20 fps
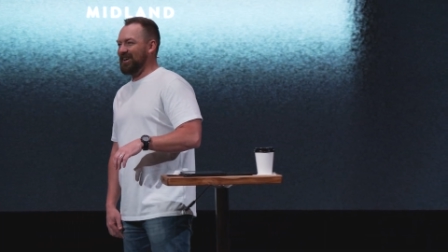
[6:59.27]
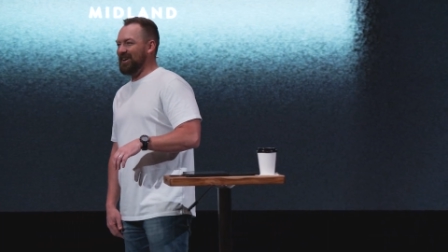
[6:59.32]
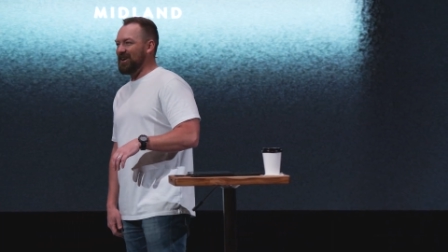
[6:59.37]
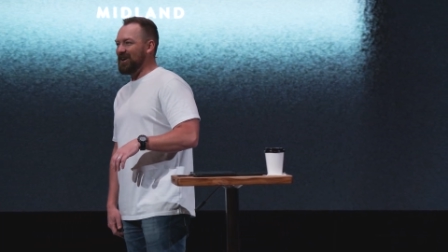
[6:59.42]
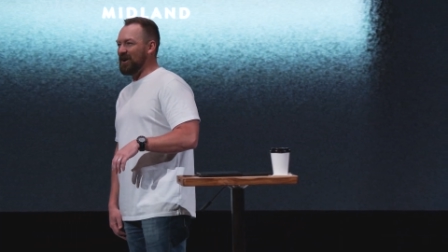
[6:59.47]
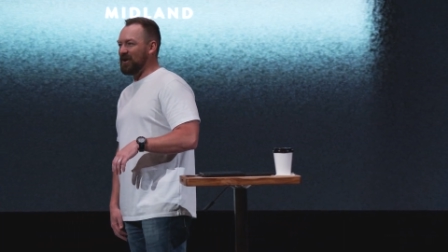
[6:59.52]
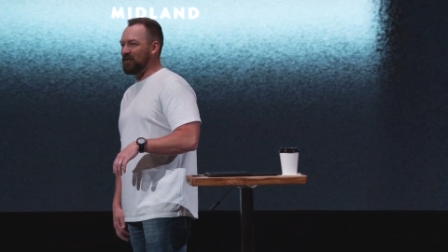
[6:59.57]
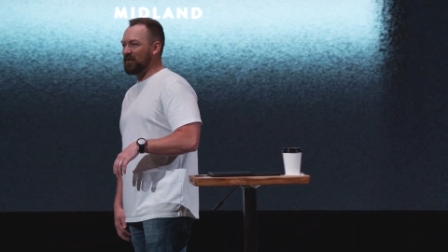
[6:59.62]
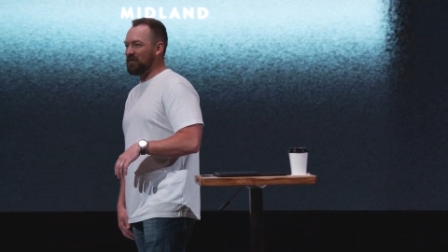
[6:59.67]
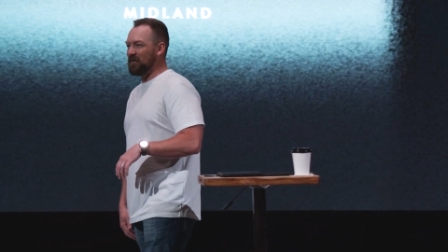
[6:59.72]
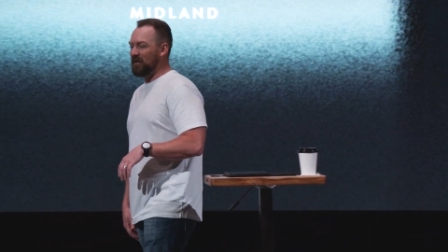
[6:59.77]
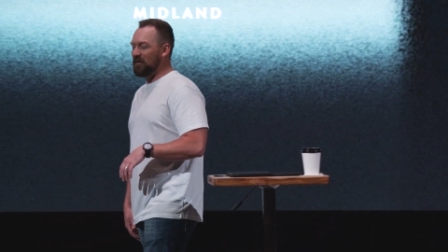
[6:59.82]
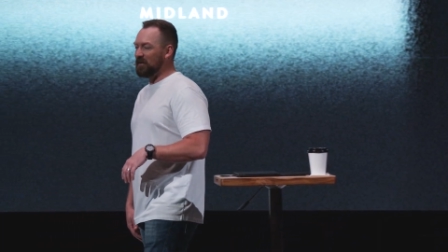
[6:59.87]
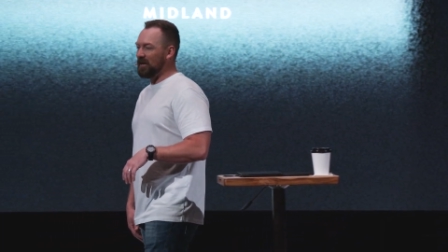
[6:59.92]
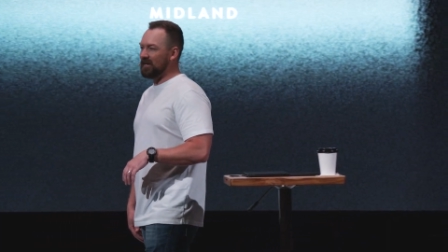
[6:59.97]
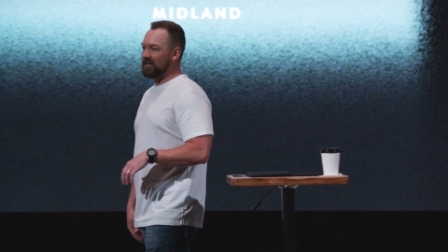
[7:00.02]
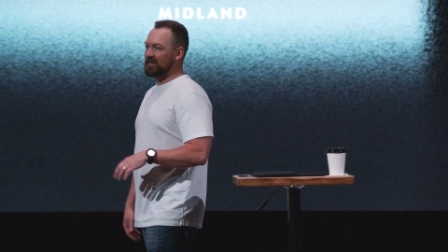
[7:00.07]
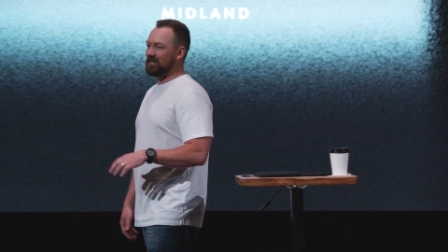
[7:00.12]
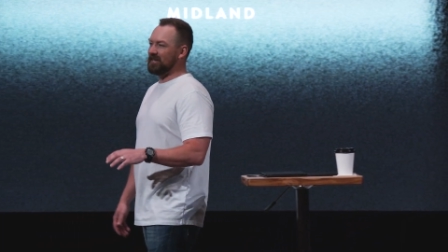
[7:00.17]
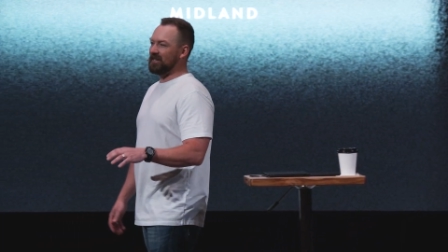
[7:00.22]
awkward
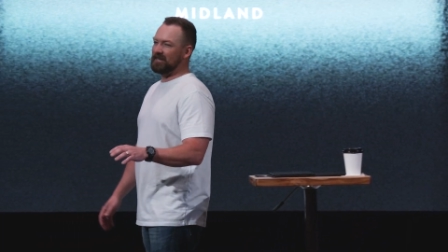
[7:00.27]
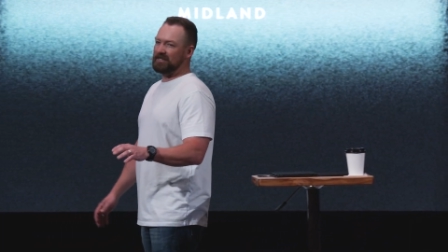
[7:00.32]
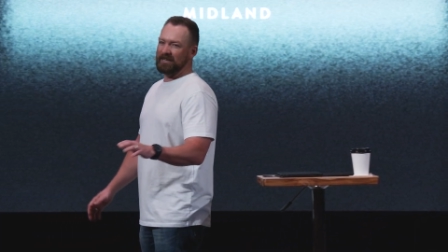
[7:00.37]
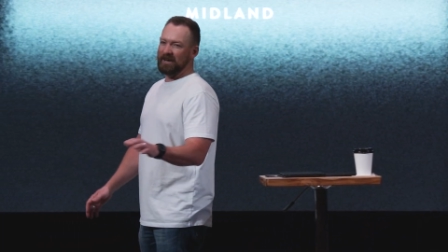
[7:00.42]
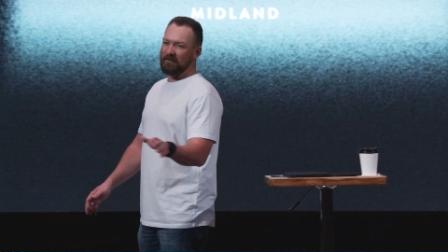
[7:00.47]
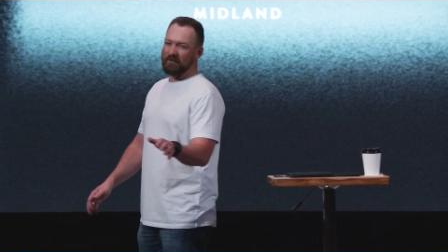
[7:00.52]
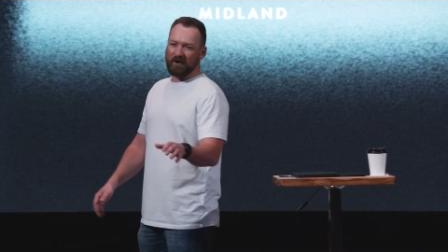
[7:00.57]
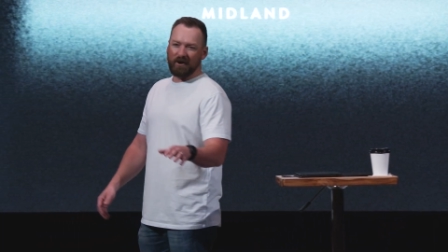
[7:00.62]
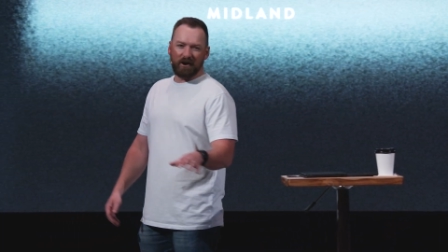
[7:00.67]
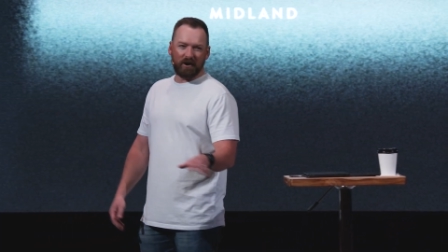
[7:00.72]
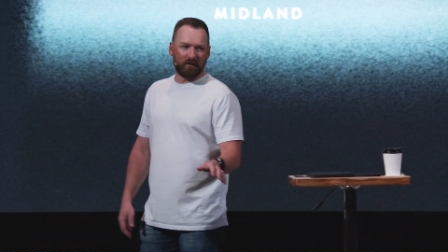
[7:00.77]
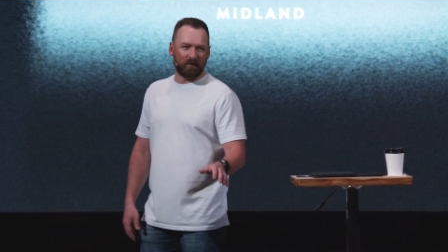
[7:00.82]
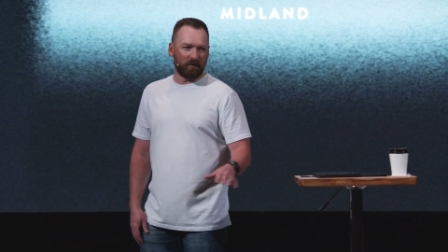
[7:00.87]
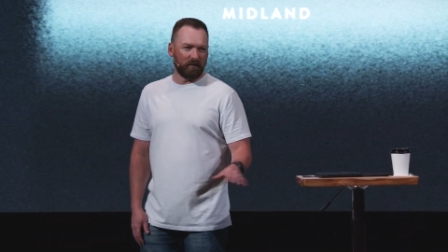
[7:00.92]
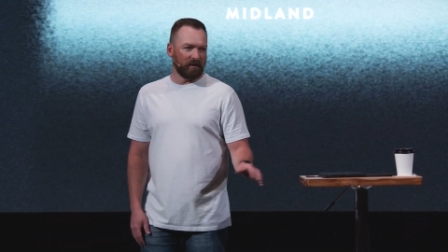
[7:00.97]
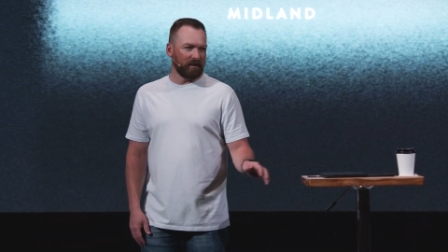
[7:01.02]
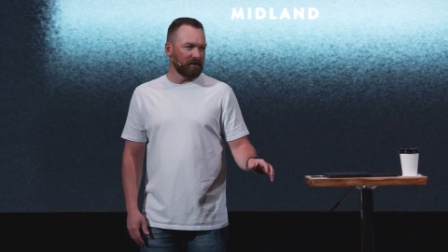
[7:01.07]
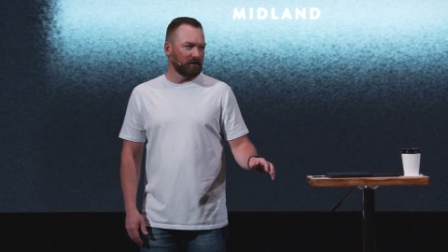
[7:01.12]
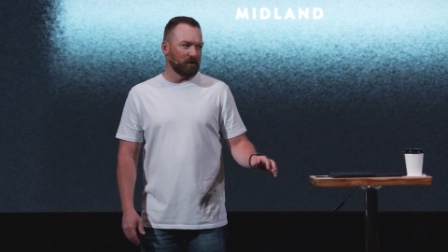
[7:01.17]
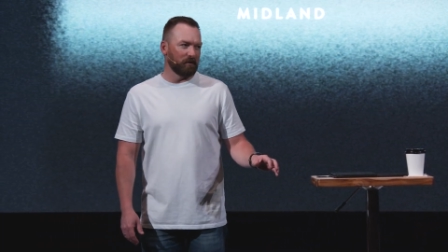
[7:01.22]
moment. It's, it's never awkward
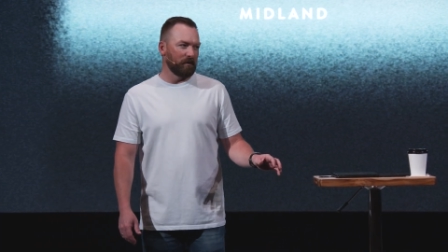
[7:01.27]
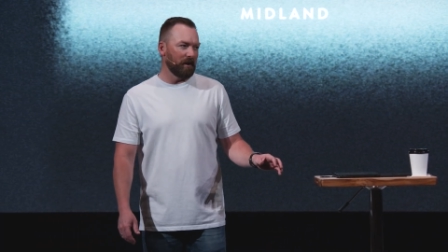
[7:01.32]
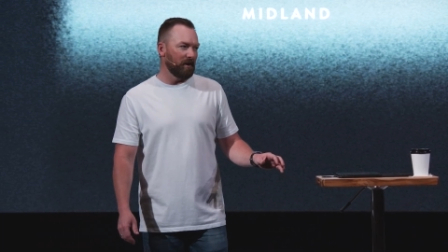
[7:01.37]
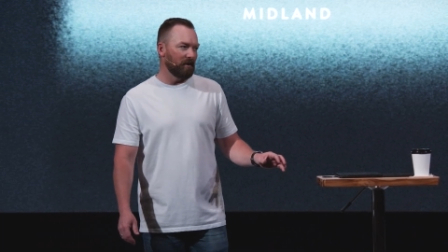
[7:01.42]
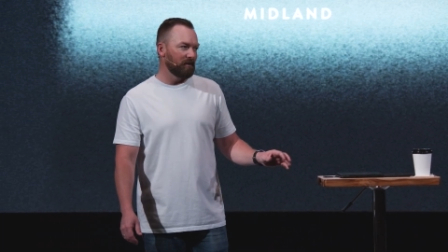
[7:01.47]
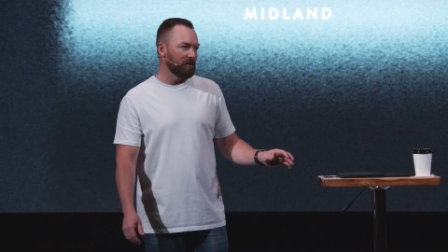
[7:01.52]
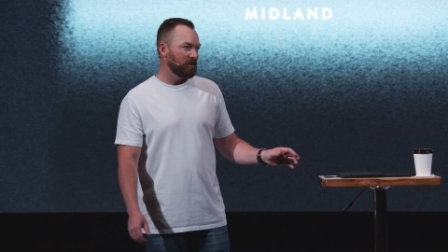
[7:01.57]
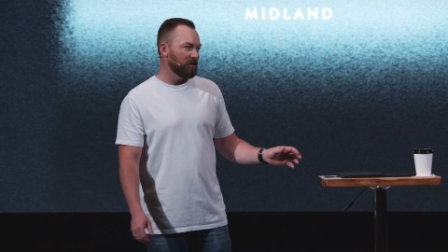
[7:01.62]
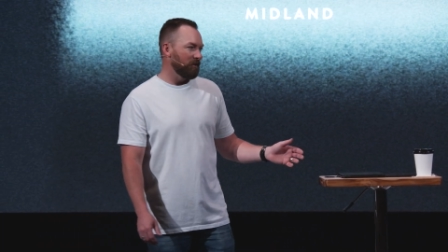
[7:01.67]
when it's your parents,